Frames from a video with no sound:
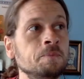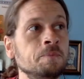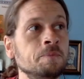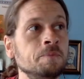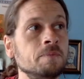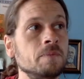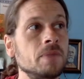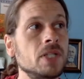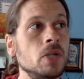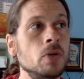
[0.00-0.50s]

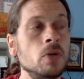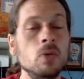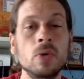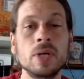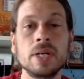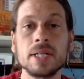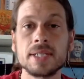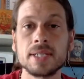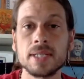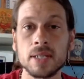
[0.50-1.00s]
So we
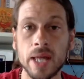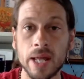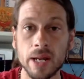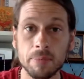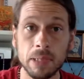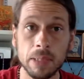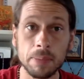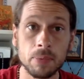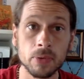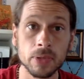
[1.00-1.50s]
witnessed a lot of
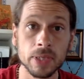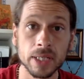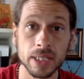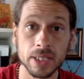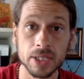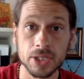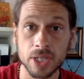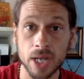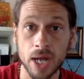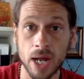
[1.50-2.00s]
people getting
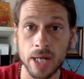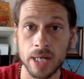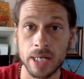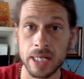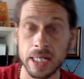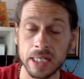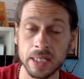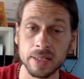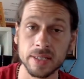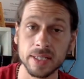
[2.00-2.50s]
shot
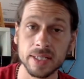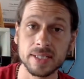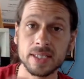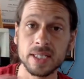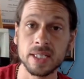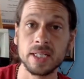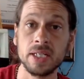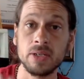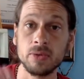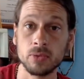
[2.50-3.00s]
in the
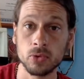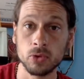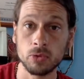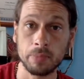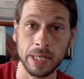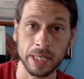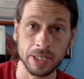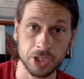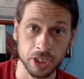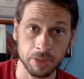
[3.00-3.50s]
city ruled
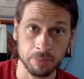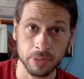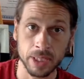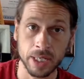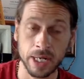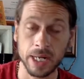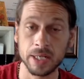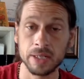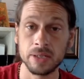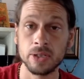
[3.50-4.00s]
by
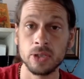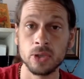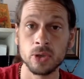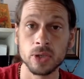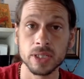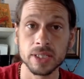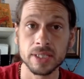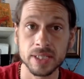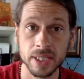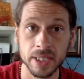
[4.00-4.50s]
Gemini, New
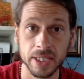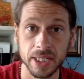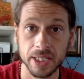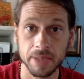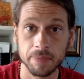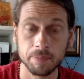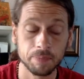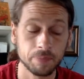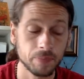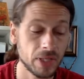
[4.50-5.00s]
York City,
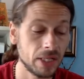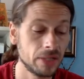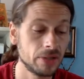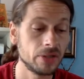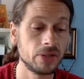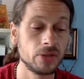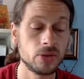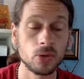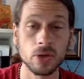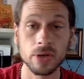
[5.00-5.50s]
in the
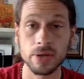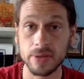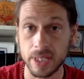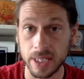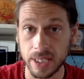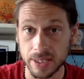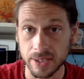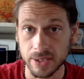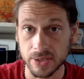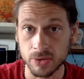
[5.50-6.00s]

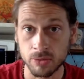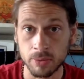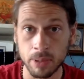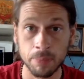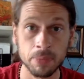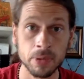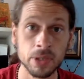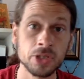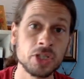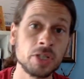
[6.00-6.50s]
Northeast.
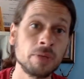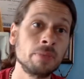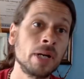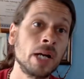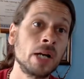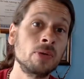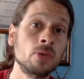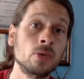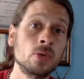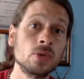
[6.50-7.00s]
Remember, Gemini
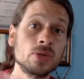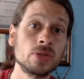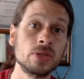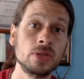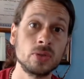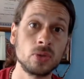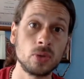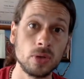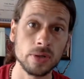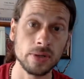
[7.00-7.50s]
rules the
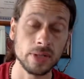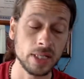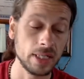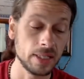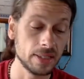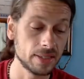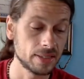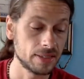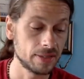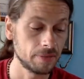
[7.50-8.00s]

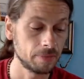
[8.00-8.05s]
Northeast.